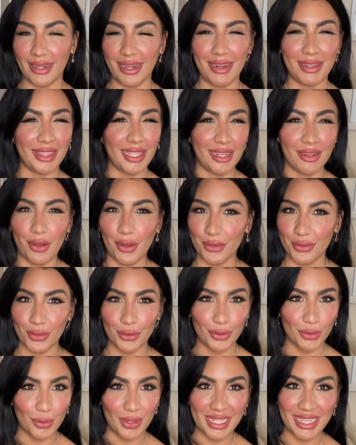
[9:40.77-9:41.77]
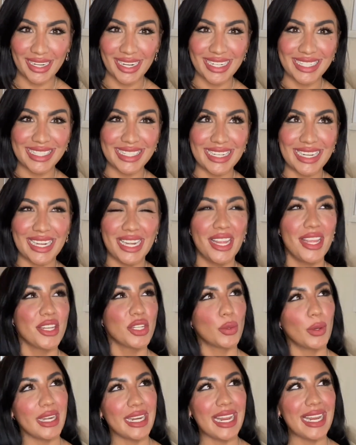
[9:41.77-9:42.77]
I think also 2018
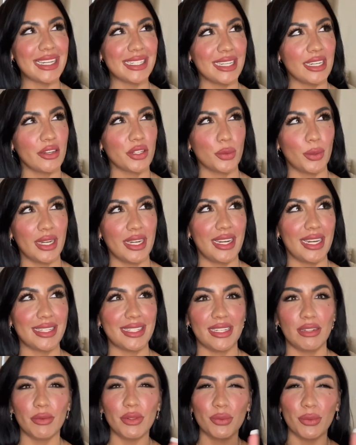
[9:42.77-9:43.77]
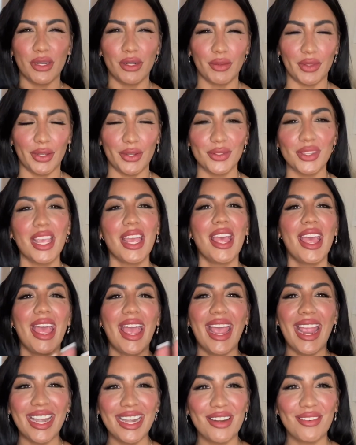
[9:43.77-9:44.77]
or 2019. It was one of those.
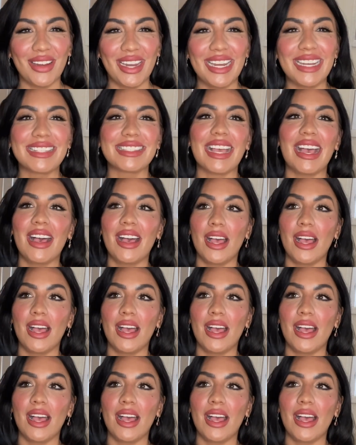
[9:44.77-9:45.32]
Anyways,